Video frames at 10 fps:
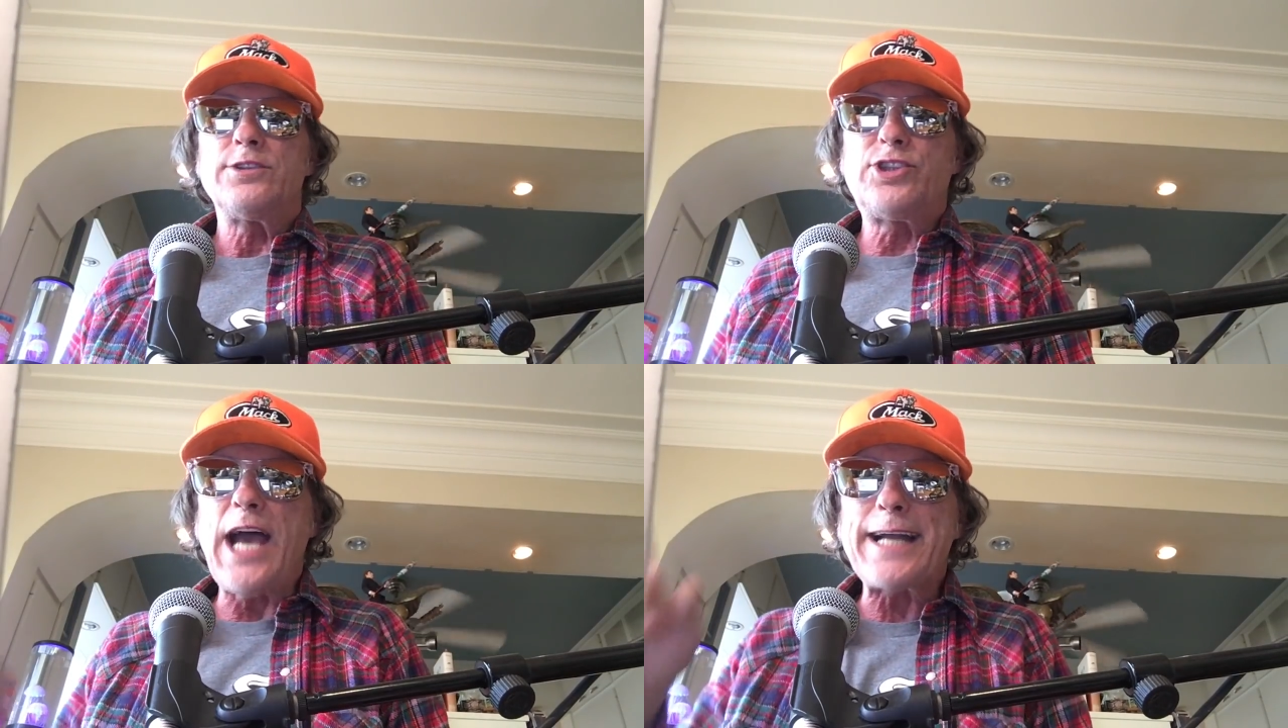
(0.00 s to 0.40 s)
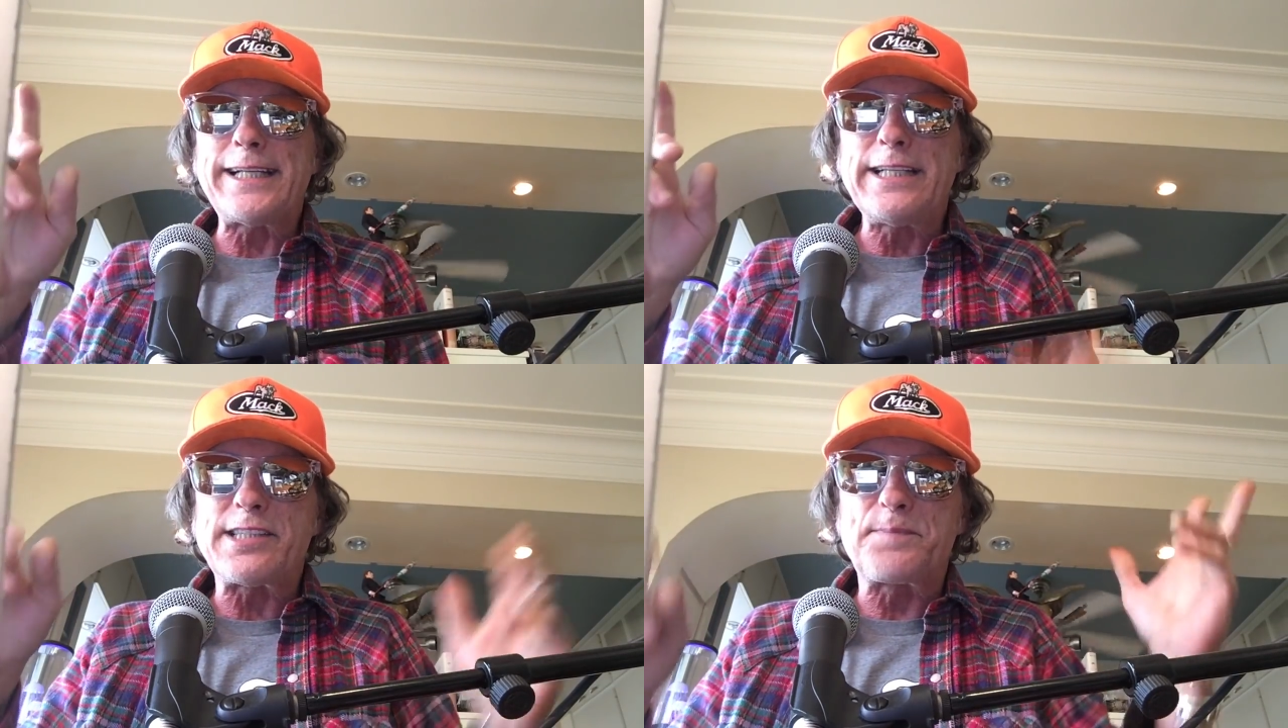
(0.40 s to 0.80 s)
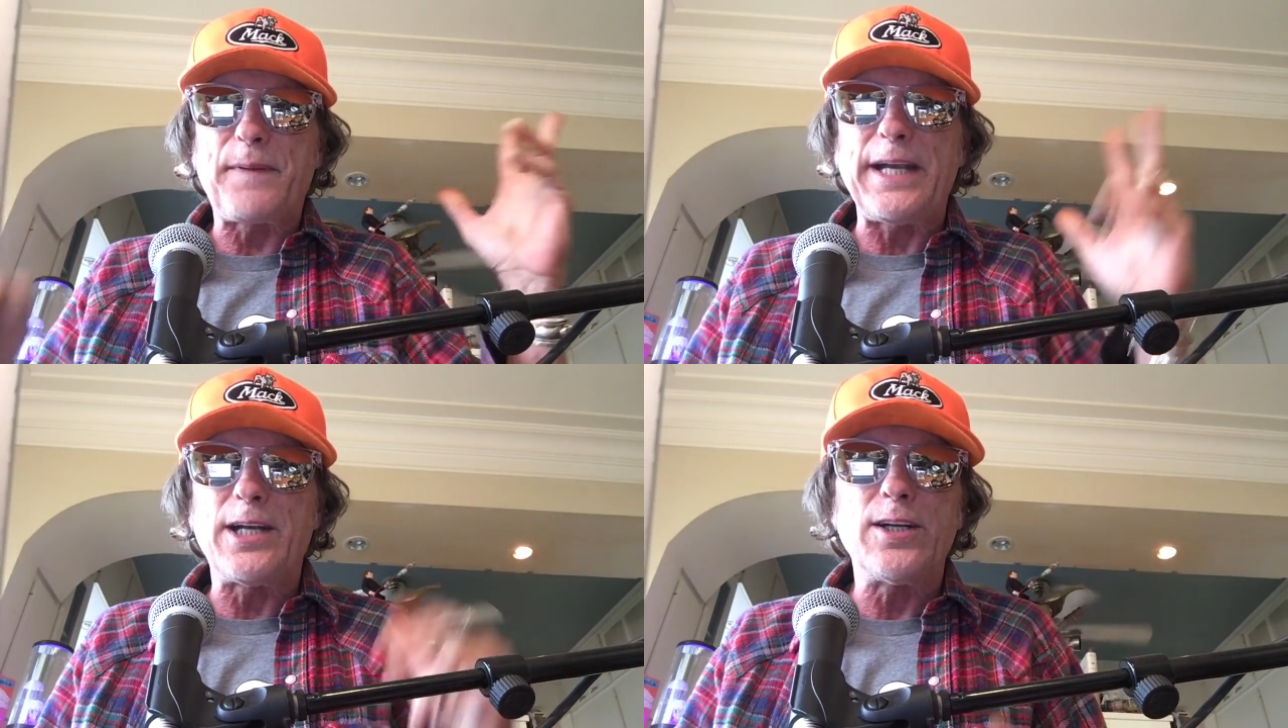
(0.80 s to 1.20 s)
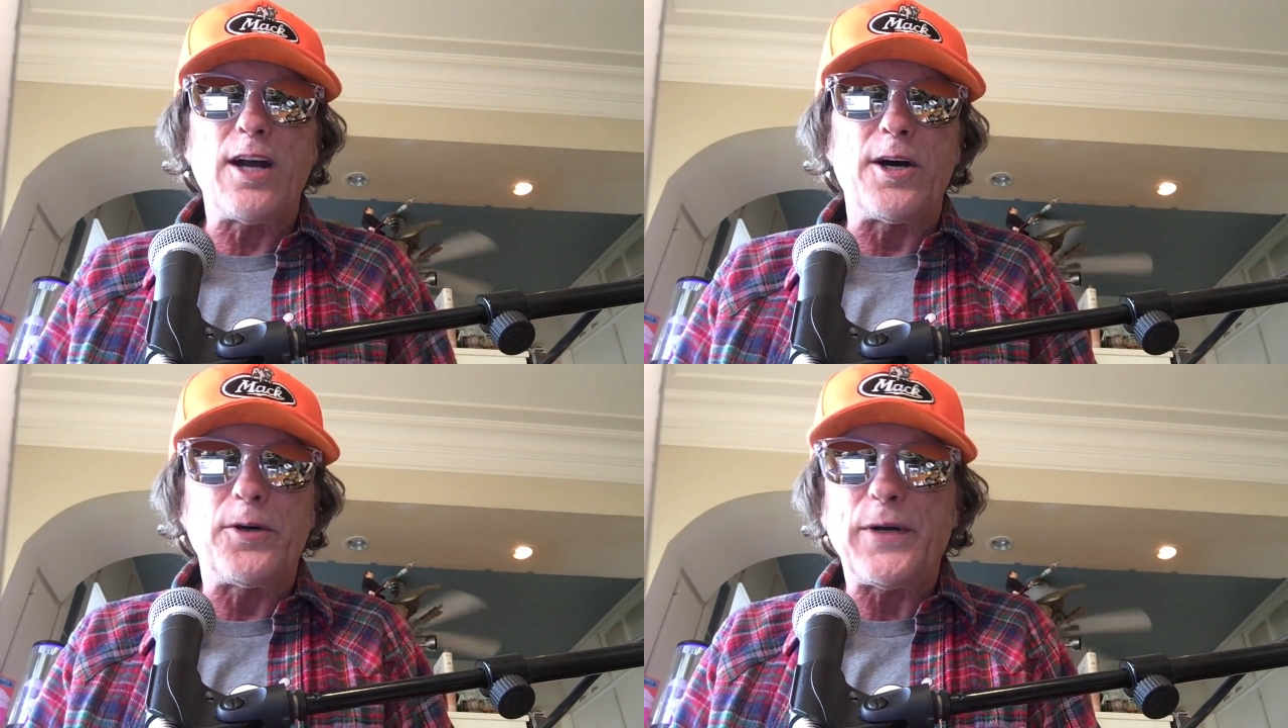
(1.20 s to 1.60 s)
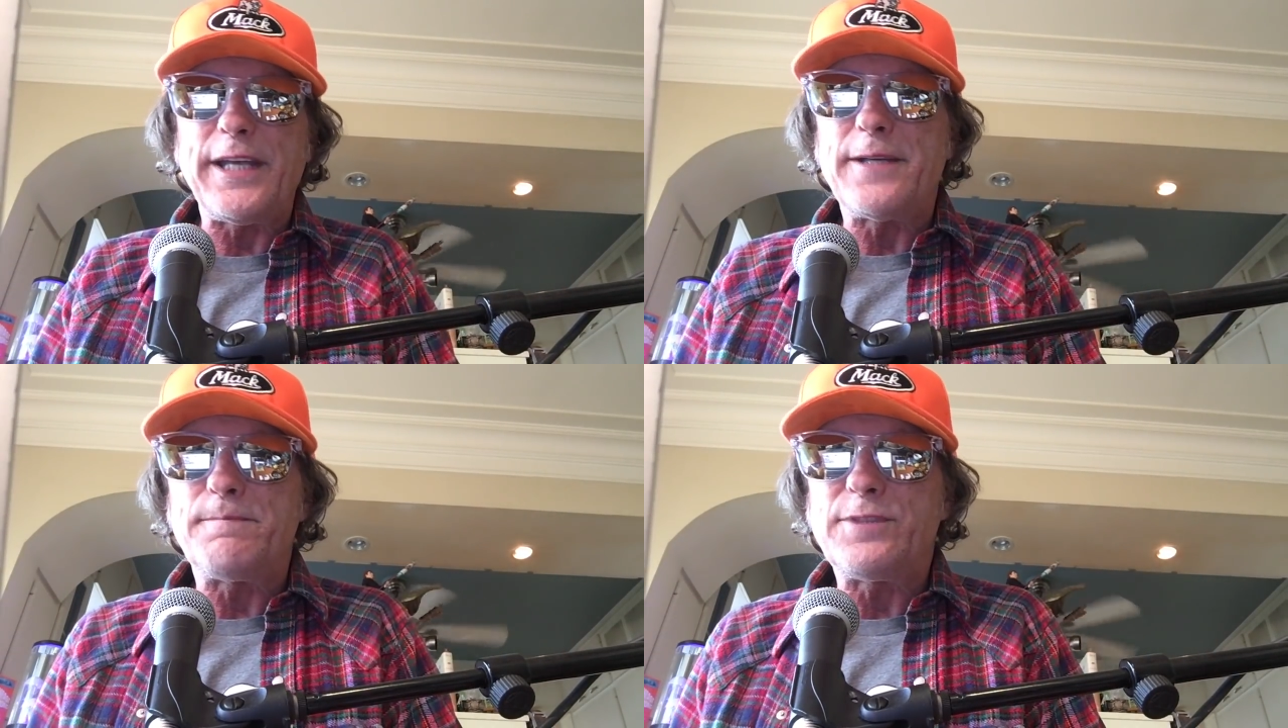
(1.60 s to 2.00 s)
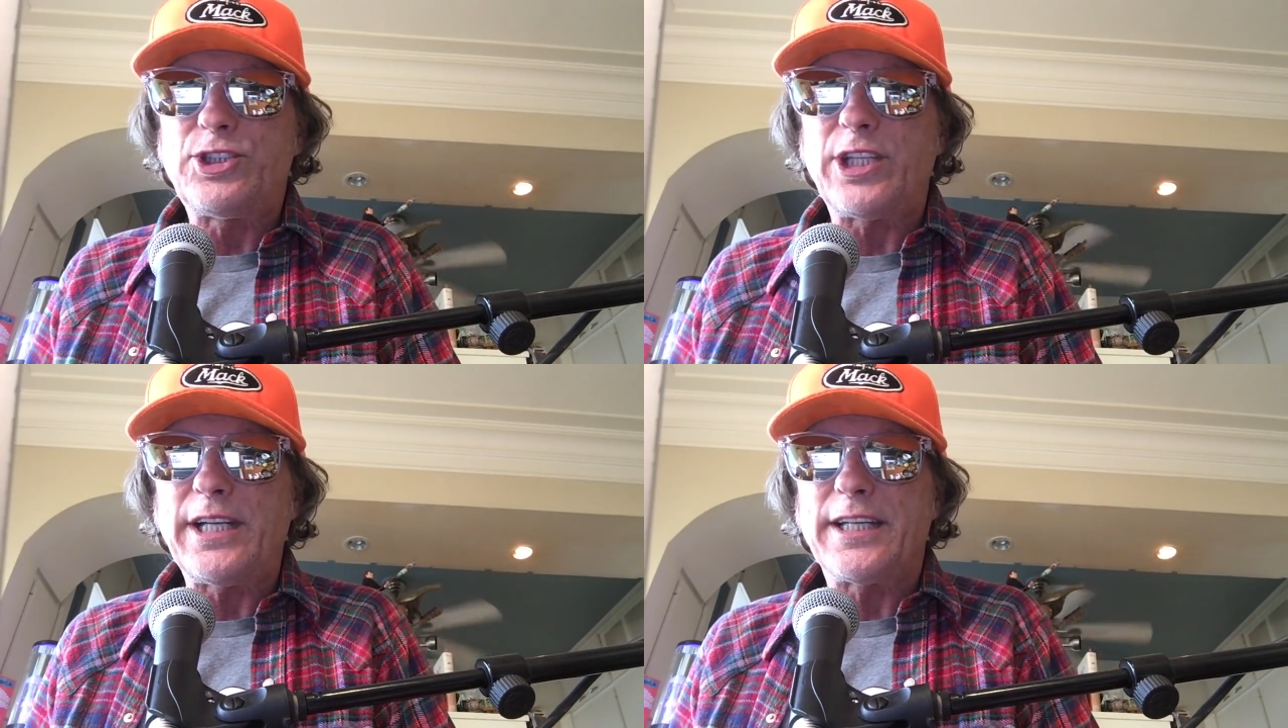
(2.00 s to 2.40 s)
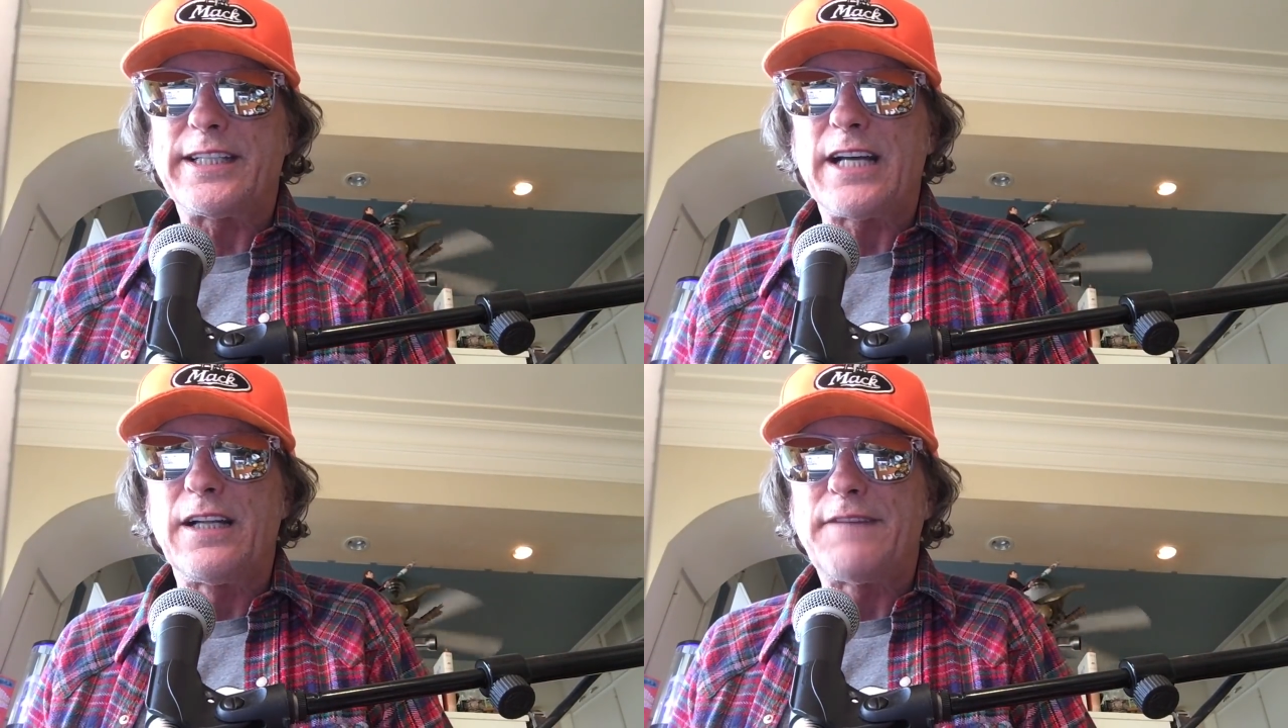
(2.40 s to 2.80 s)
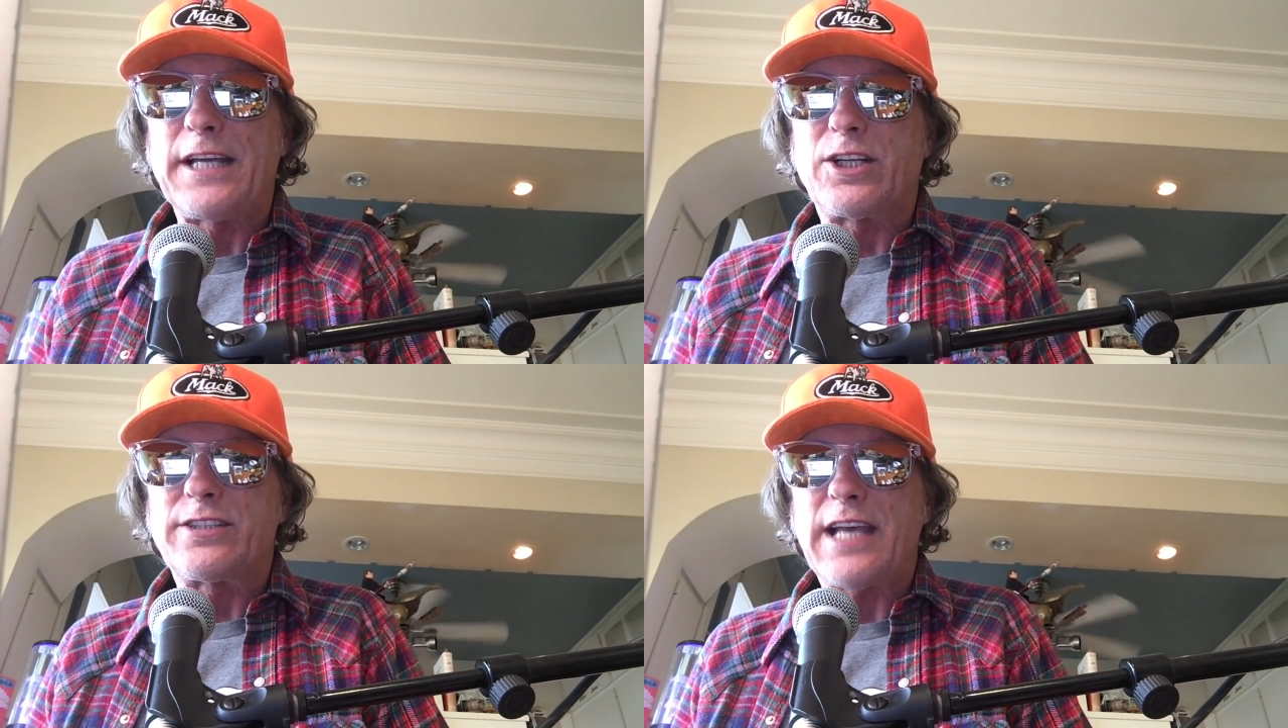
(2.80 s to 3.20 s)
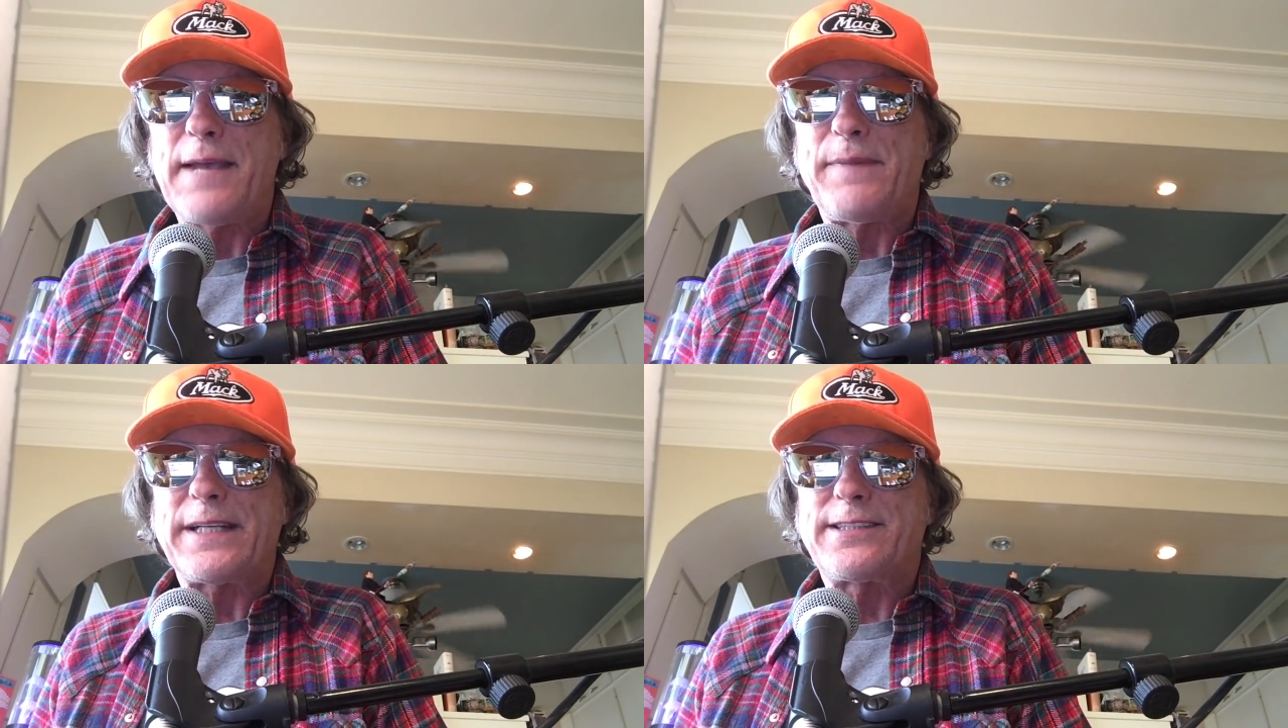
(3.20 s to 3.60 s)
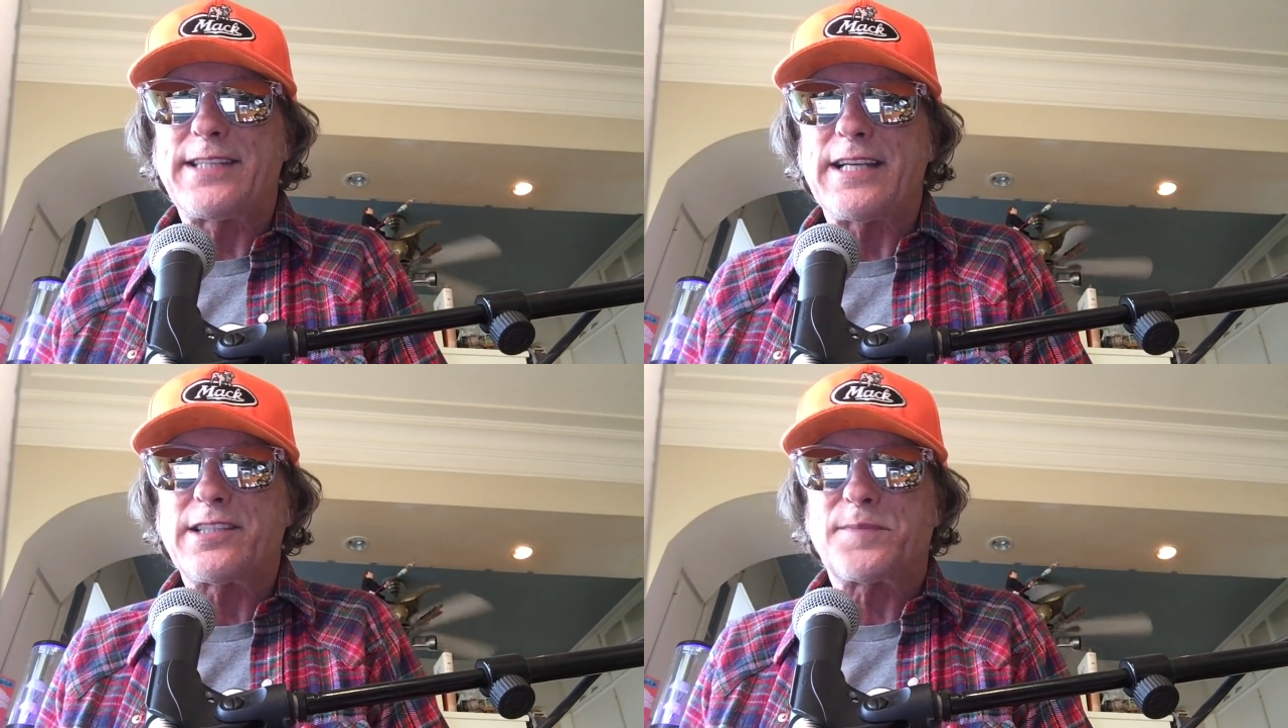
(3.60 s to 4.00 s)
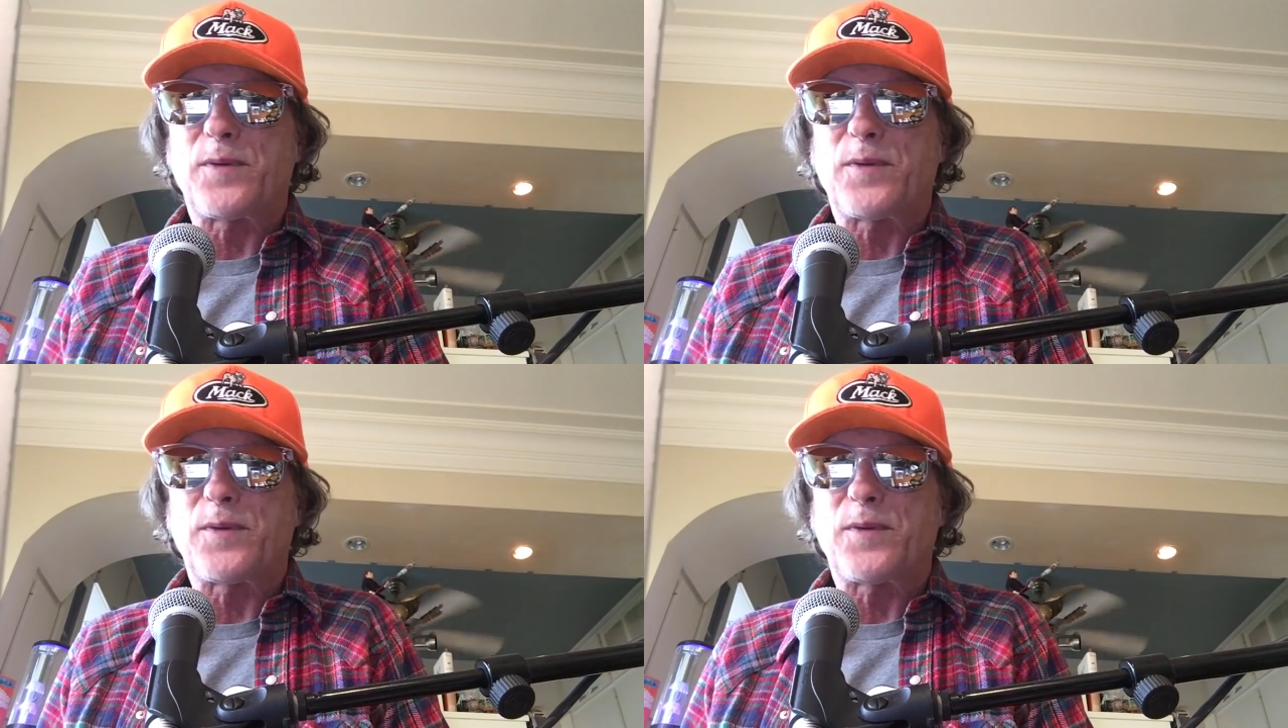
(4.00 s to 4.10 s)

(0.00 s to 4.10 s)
Jackie Spear, OMG. An elevator tape exists.